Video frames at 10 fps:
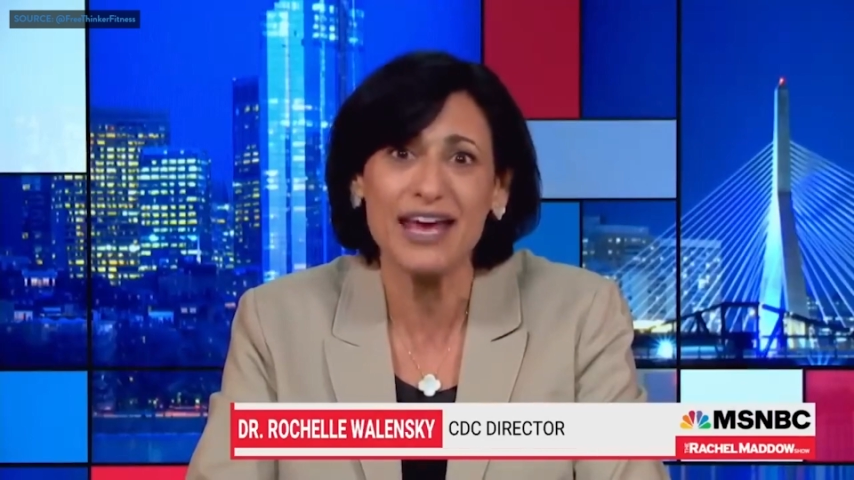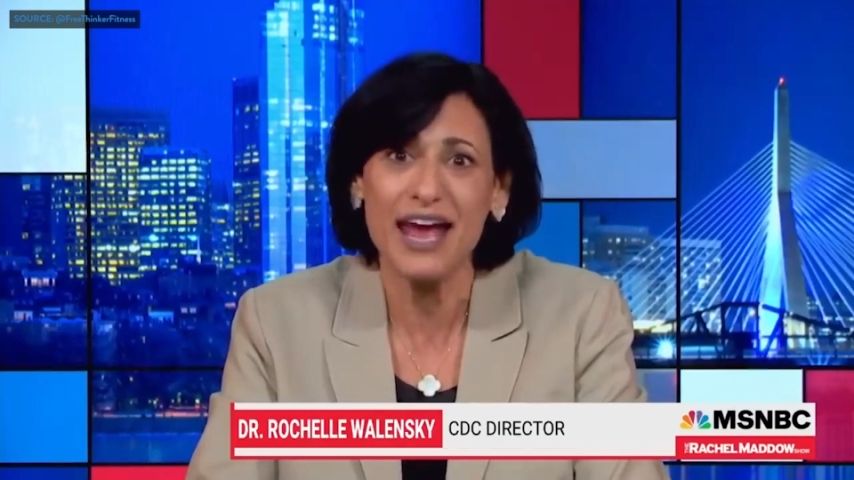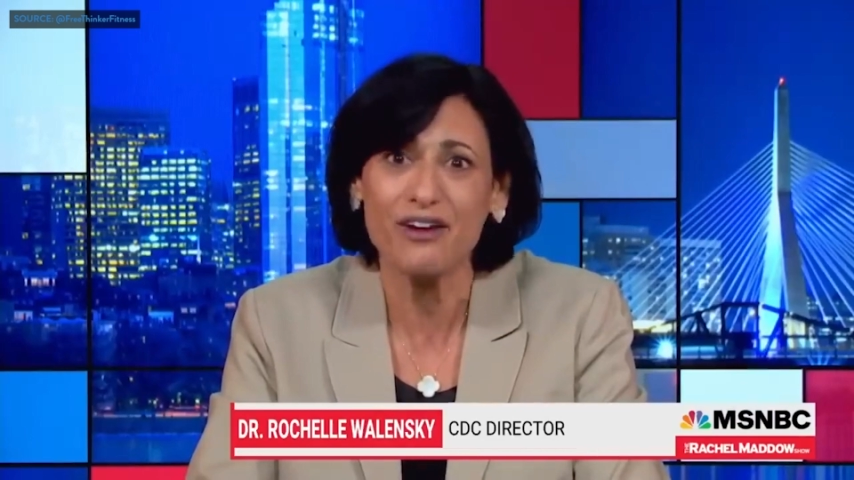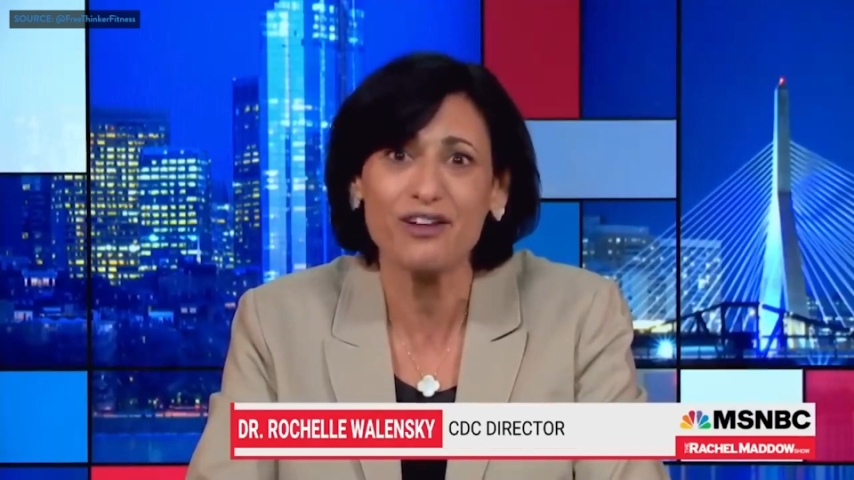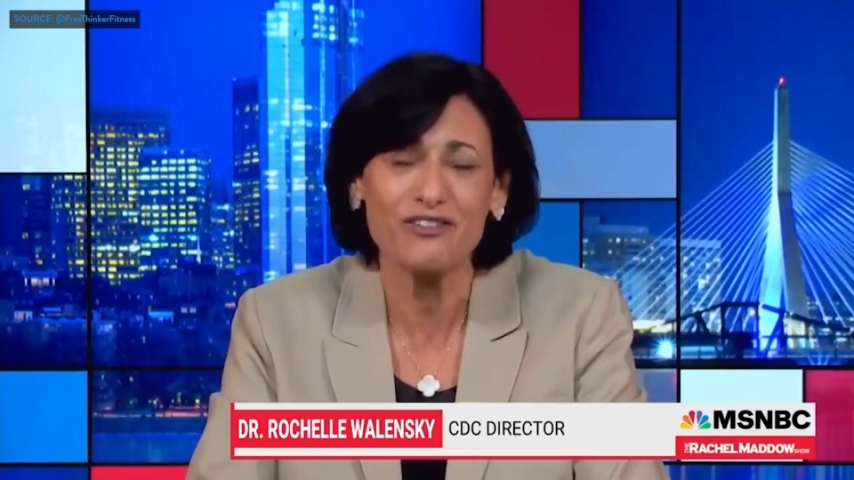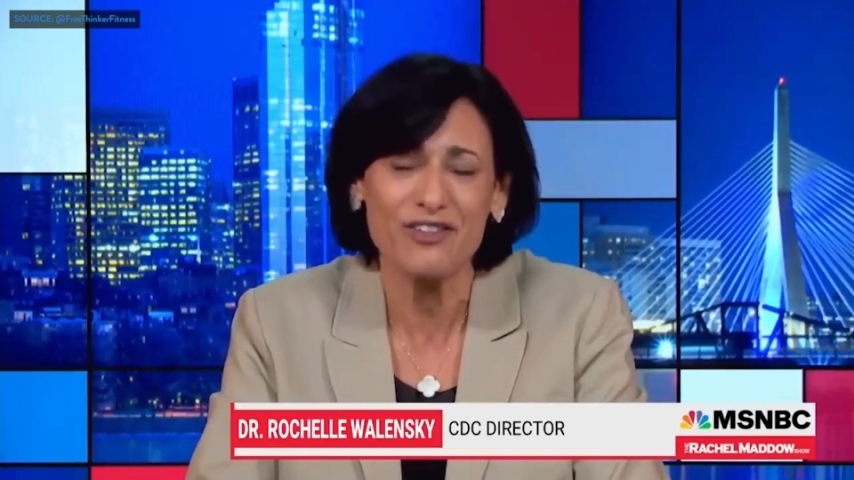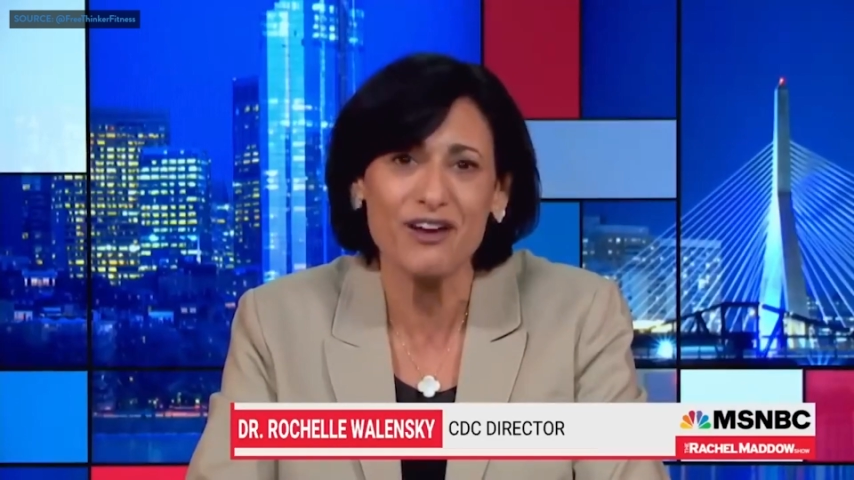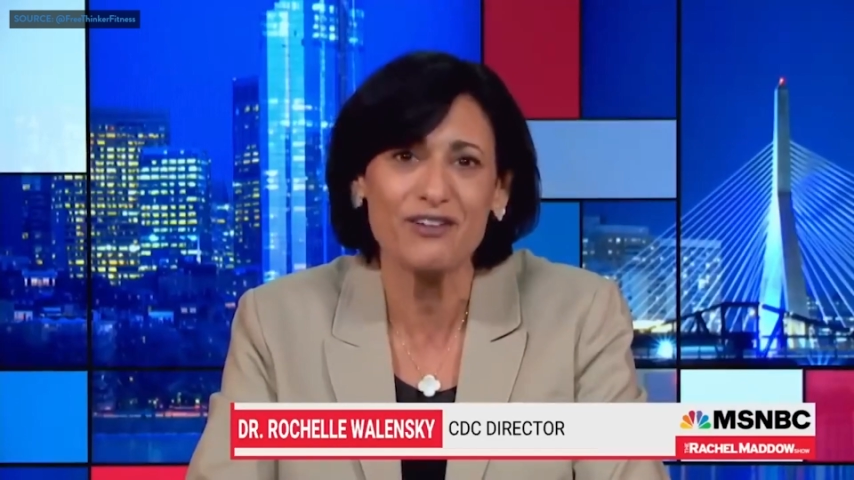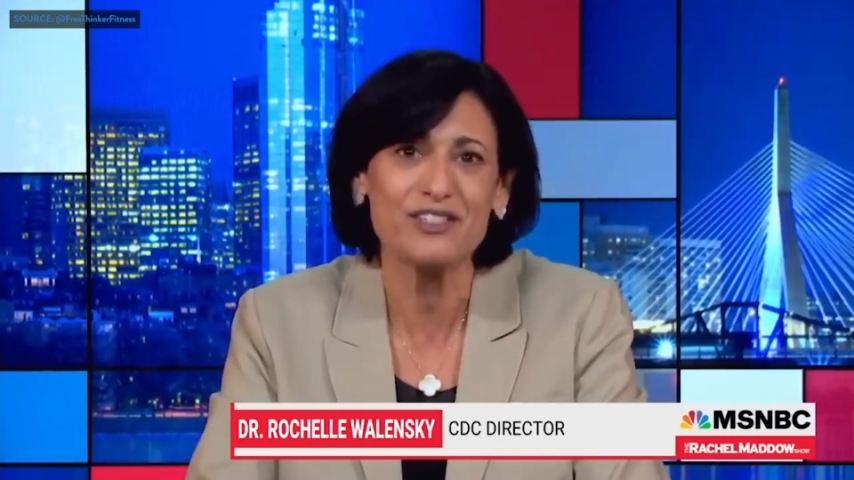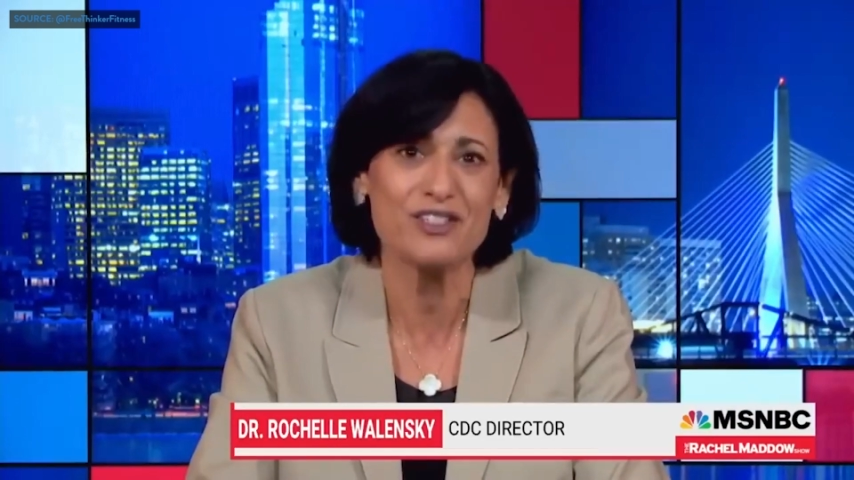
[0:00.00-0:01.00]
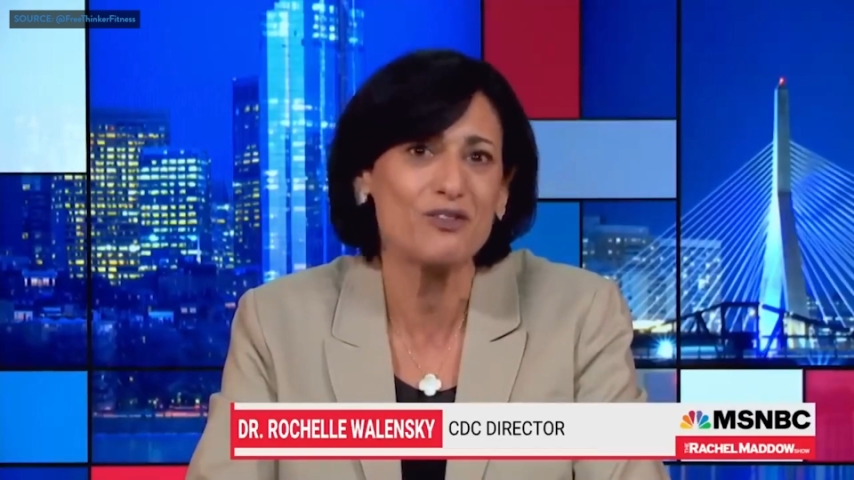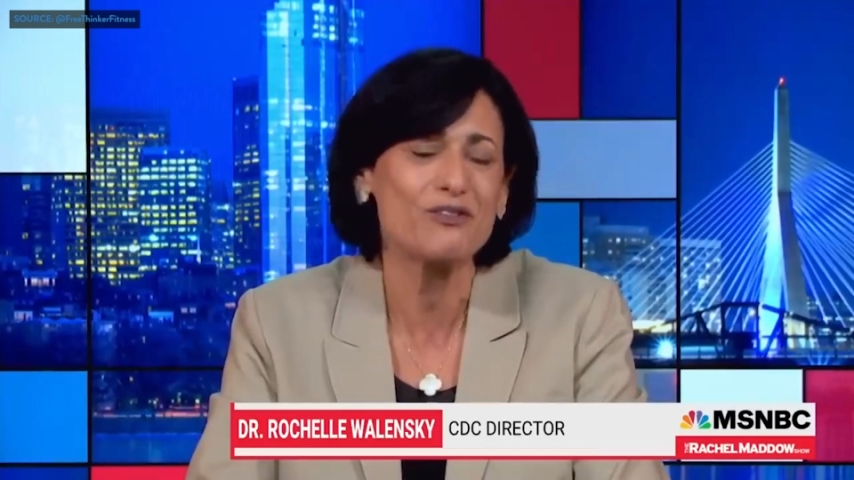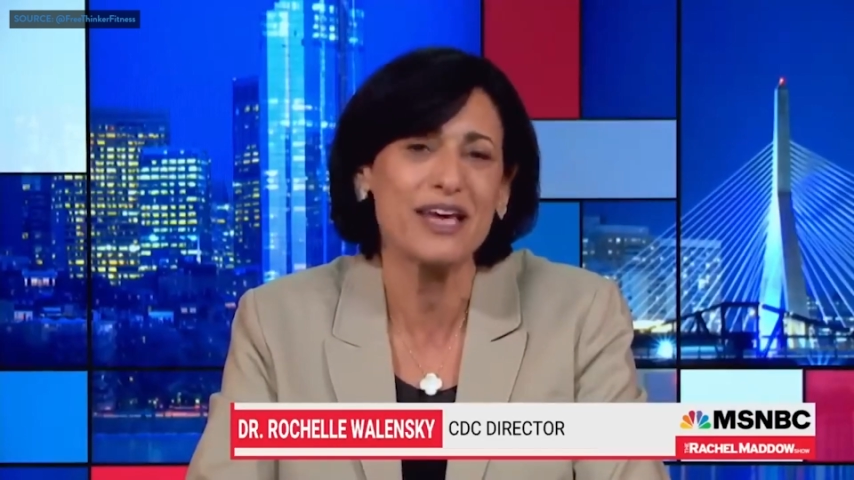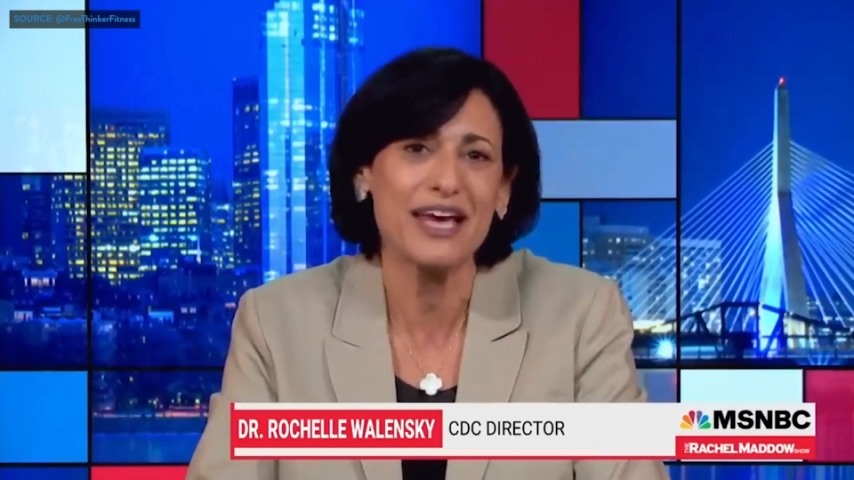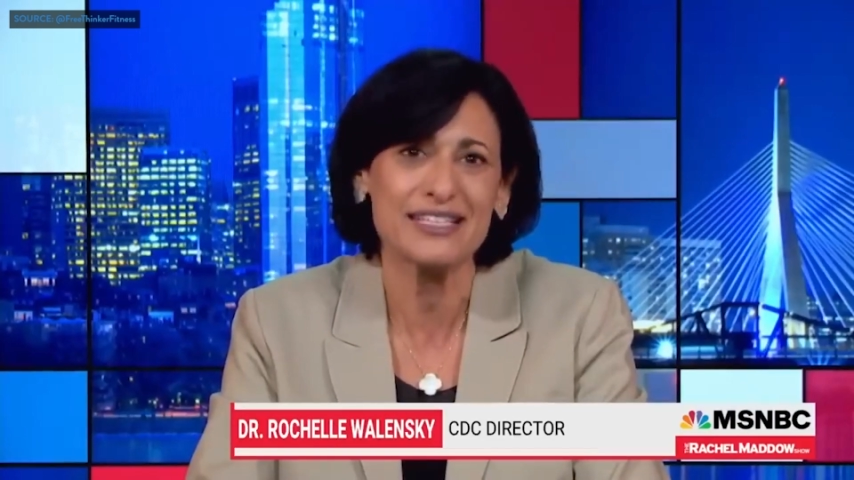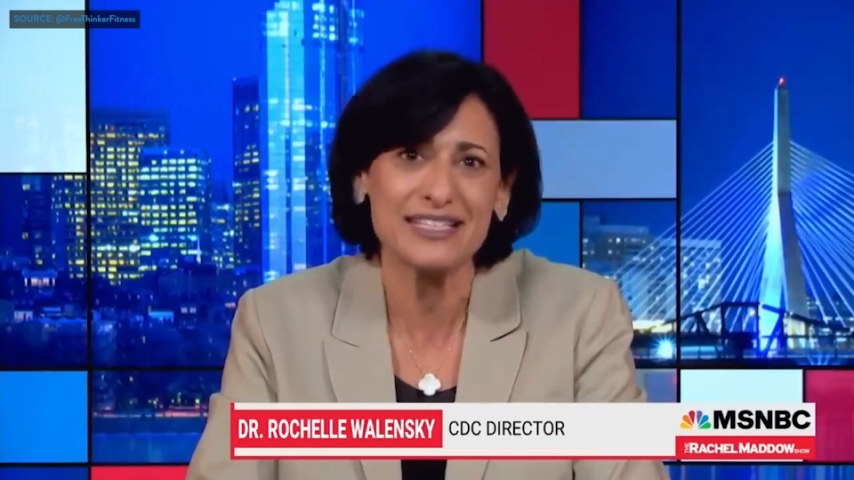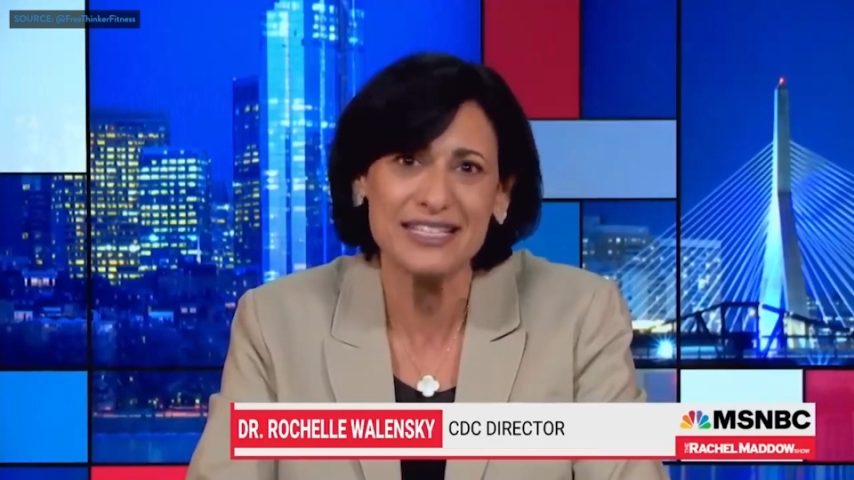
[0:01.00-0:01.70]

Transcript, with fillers: carry the virus, don't get